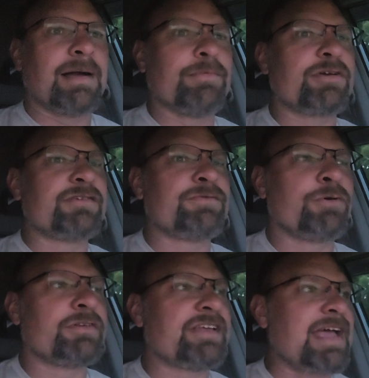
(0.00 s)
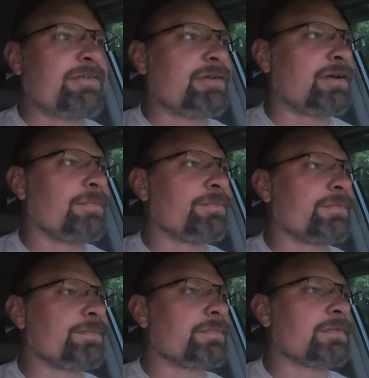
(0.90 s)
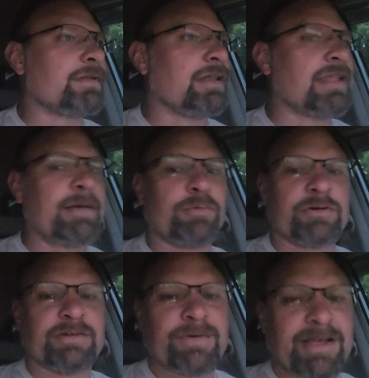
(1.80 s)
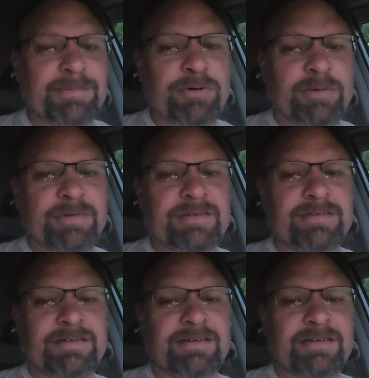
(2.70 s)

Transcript: I'm looking forward to having um, a lot more divine appointments